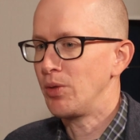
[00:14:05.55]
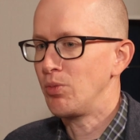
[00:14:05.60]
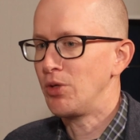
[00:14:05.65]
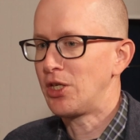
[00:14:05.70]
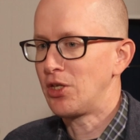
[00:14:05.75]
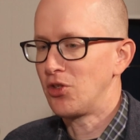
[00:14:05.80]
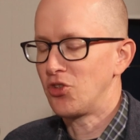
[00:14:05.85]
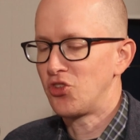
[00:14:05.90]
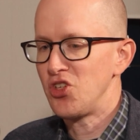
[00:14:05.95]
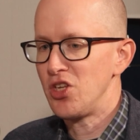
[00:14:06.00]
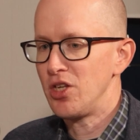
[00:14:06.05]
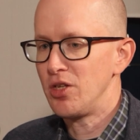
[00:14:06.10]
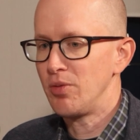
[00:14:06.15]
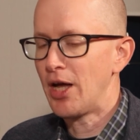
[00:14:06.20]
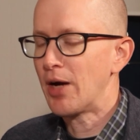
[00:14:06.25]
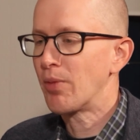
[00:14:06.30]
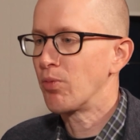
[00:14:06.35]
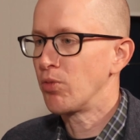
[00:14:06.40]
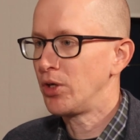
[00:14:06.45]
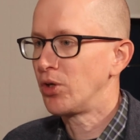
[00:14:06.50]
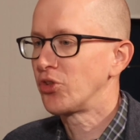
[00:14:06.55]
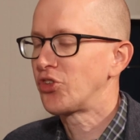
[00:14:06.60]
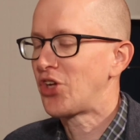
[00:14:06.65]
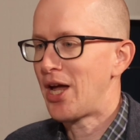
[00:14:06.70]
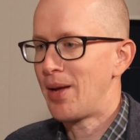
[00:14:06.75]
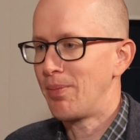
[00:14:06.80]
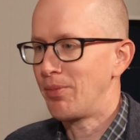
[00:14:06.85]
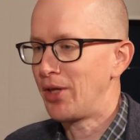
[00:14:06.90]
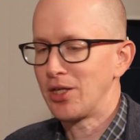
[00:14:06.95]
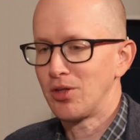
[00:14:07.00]
We can see real
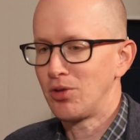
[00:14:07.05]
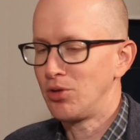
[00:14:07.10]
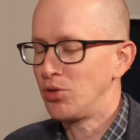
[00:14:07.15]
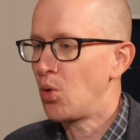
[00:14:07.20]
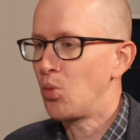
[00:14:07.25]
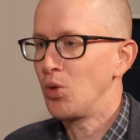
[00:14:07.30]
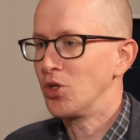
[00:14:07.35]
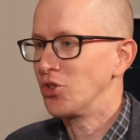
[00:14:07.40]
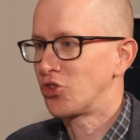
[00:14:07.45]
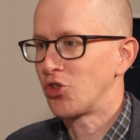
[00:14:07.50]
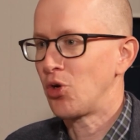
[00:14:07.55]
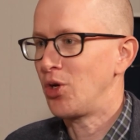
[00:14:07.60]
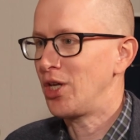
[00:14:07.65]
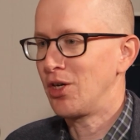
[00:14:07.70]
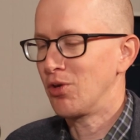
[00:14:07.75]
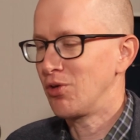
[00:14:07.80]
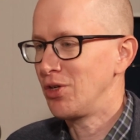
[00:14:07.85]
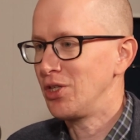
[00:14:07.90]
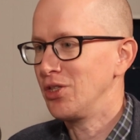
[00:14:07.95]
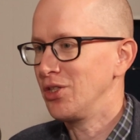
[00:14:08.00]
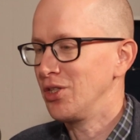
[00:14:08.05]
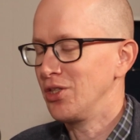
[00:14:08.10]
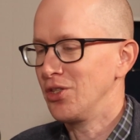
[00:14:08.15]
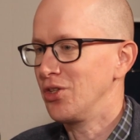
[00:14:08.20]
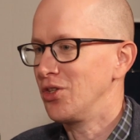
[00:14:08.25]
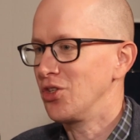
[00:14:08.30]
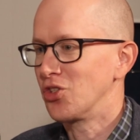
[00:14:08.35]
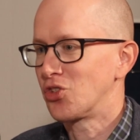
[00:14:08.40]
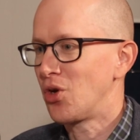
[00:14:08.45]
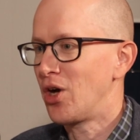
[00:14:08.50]
time, like no one's entering into
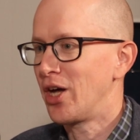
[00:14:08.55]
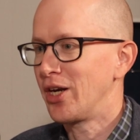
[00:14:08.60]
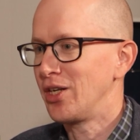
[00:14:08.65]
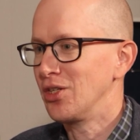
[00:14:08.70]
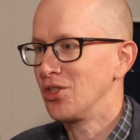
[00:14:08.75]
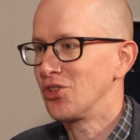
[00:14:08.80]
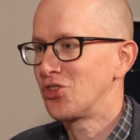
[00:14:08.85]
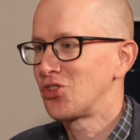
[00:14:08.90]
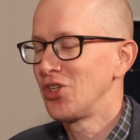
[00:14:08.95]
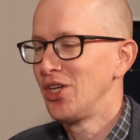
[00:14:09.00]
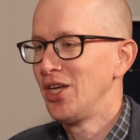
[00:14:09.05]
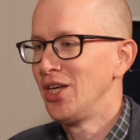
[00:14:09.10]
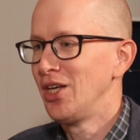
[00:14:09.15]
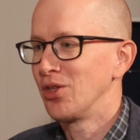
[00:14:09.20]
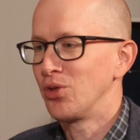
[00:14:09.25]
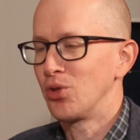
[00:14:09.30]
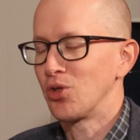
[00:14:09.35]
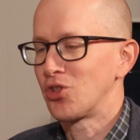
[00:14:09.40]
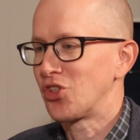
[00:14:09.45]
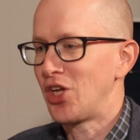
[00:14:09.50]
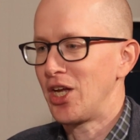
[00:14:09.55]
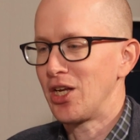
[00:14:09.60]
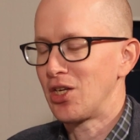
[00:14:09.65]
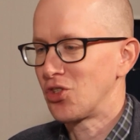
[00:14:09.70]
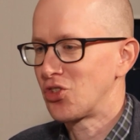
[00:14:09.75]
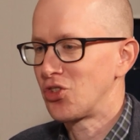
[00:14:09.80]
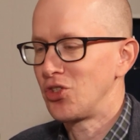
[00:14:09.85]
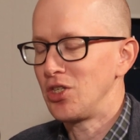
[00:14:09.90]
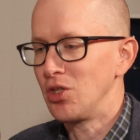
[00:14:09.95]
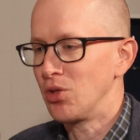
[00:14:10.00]
this audience. Looks like
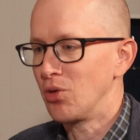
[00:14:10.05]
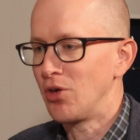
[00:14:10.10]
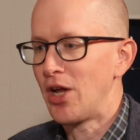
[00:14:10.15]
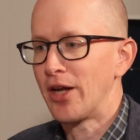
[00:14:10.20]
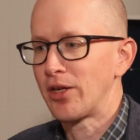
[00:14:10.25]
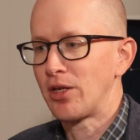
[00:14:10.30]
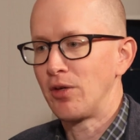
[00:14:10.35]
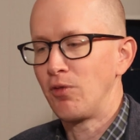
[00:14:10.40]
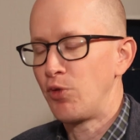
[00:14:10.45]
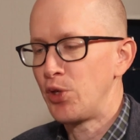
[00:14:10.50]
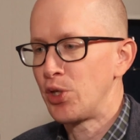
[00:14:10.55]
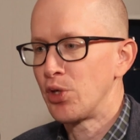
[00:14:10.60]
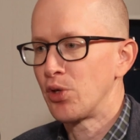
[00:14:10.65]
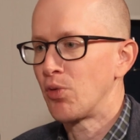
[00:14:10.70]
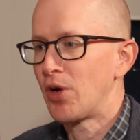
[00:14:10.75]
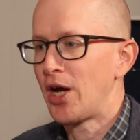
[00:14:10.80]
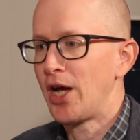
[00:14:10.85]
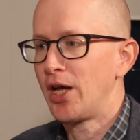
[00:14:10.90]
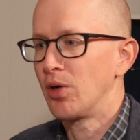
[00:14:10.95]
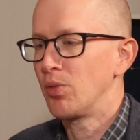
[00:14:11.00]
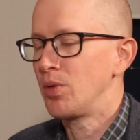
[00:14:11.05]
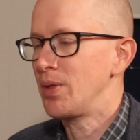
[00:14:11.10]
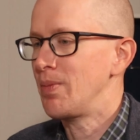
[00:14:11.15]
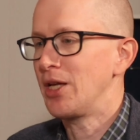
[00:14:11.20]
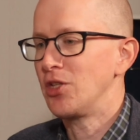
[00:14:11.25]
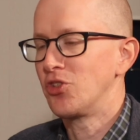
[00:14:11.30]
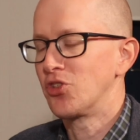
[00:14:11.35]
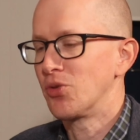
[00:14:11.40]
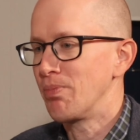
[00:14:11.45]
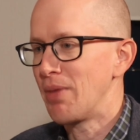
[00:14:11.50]
it's either not configured right or we
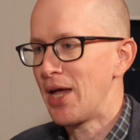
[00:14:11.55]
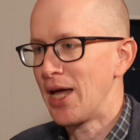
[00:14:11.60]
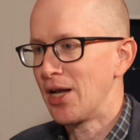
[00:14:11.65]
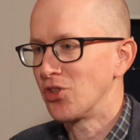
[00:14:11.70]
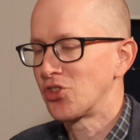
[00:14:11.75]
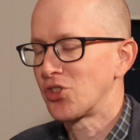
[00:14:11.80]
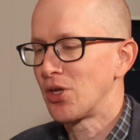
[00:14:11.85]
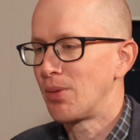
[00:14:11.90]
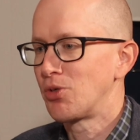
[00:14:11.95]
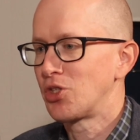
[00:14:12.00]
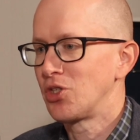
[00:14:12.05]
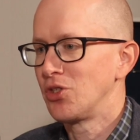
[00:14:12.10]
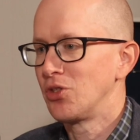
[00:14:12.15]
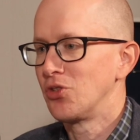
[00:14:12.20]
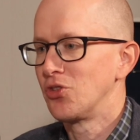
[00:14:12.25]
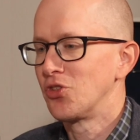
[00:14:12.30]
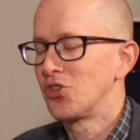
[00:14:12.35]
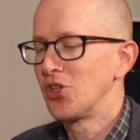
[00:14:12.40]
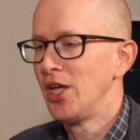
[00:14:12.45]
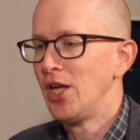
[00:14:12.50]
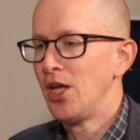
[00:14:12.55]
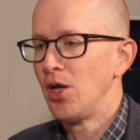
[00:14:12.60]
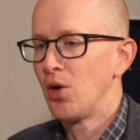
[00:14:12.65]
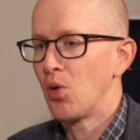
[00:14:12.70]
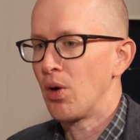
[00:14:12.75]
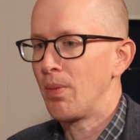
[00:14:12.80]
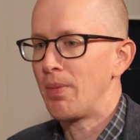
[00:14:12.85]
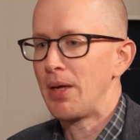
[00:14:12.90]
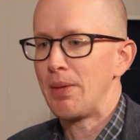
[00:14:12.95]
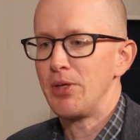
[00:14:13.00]
made some bad assumptions,
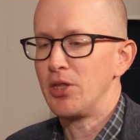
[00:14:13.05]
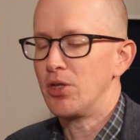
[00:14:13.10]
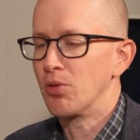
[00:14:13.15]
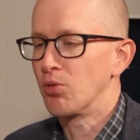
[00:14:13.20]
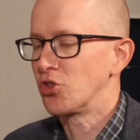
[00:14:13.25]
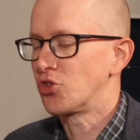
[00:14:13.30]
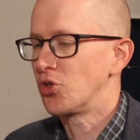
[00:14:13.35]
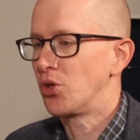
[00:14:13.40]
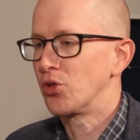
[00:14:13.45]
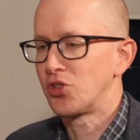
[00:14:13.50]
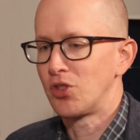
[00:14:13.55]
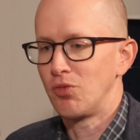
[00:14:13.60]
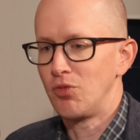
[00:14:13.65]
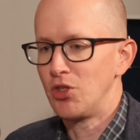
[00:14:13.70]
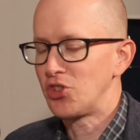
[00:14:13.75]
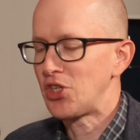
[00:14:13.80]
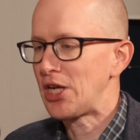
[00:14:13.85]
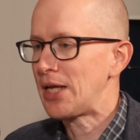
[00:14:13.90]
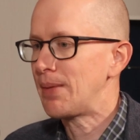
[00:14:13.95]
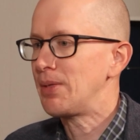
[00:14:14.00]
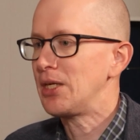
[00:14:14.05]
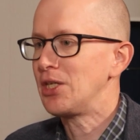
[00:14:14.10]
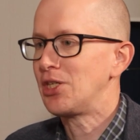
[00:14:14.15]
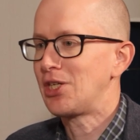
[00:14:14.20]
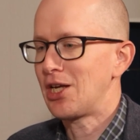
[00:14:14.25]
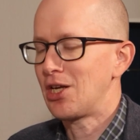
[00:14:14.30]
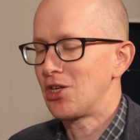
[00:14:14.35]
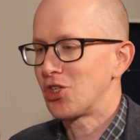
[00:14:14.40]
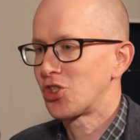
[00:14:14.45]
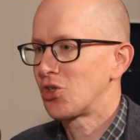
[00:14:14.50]
or maybe the results of this A/B
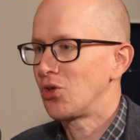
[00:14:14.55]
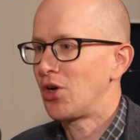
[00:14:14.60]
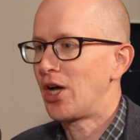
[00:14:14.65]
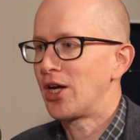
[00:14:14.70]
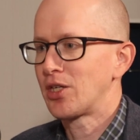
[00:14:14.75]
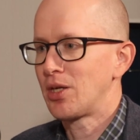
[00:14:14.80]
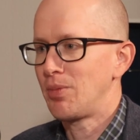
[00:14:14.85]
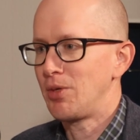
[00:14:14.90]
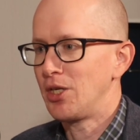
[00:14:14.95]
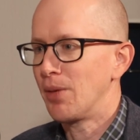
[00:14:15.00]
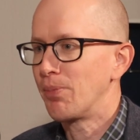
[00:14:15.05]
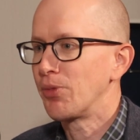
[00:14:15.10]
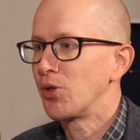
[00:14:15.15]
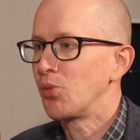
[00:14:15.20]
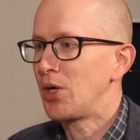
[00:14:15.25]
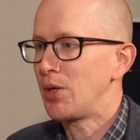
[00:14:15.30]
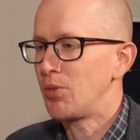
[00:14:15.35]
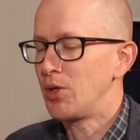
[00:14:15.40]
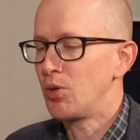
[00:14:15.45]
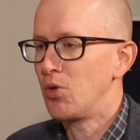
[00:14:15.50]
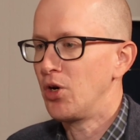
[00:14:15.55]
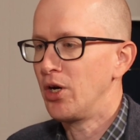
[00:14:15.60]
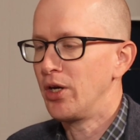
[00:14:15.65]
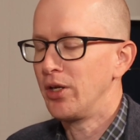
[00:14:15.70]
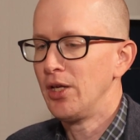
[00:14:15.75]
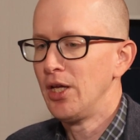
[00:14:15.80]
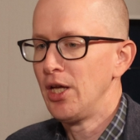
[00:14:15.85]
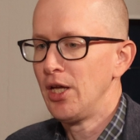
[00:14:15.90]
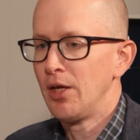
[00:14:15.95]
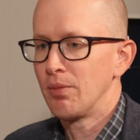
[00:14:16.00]
test are not coming up the way we
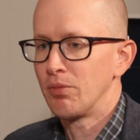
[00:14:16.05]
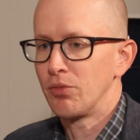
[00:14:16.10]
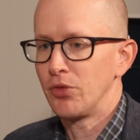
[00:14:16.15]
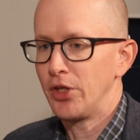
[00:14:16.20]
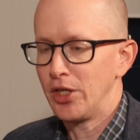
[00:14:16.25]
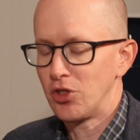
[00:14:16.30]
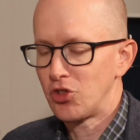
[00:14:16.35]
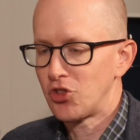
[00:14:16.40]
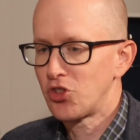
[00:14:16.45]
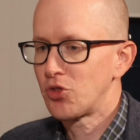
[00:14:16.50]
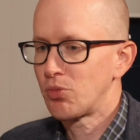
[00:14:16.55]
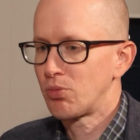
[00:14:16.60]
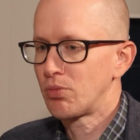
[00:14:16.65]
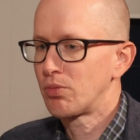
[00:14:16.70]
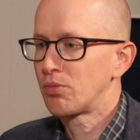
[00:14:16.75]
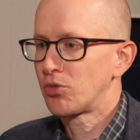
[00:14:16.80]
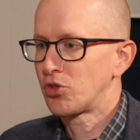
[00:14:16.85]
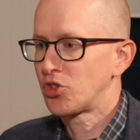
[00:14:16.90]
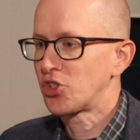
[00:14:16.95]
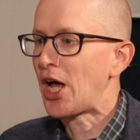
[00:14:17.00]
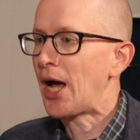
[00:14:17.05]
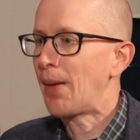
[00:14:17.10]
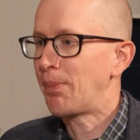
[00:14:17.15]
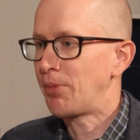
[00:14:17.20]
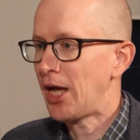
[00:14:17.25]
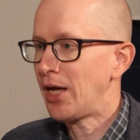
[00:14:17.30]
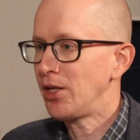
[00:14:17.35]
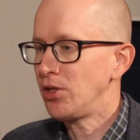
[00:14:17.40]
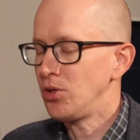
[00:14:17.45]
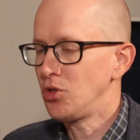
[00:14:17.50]
want. Let's stop
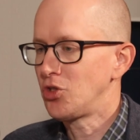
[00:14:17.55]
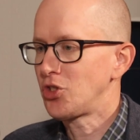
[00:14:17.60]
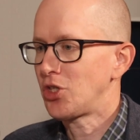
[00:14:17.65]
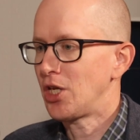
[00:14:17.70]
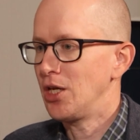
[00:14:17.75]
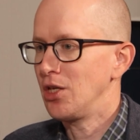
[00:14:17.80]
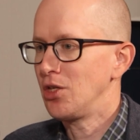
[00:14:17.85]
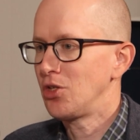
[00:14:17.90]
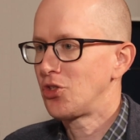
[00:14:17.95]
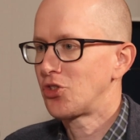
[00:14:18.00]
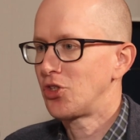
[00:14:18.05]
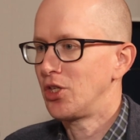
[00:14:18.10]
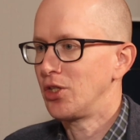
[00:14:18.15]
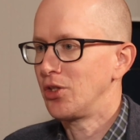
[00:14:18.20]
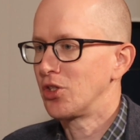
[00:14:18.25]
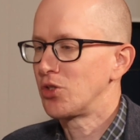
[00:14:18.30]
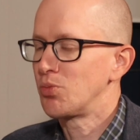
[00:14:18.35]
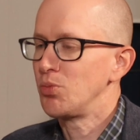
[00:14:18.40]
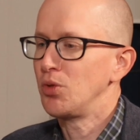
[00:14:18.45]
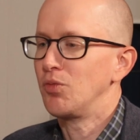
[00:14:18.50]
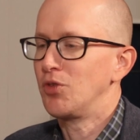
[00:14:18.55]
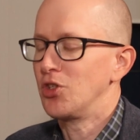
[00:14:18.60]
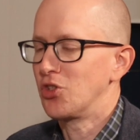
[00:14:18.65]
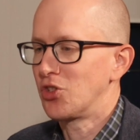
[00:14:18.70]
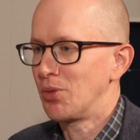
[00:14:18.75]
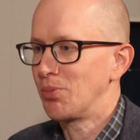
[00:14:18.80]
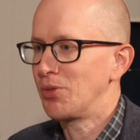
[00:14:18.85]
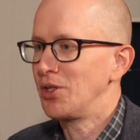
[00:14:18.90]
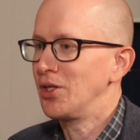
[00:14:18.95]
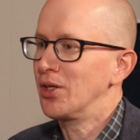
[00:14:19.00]
that use case and let's move to
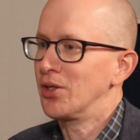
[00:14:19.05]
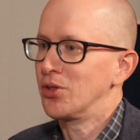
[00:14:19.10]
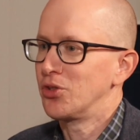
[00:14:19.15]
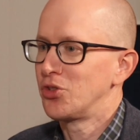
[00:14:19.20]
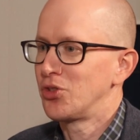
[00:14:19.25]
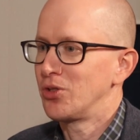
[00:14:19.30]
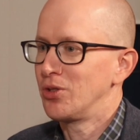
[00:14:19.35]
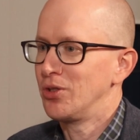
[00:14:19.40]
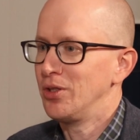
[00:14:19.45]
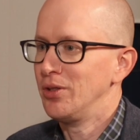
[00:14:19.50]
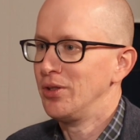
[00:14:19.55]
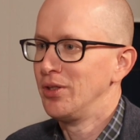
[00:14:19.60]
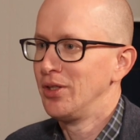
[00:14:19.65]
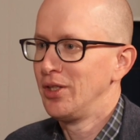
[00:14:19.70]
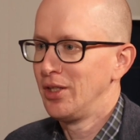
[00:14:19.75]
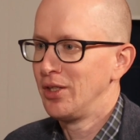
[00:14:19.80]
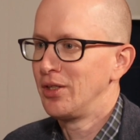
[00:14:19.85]
something else. Yeah.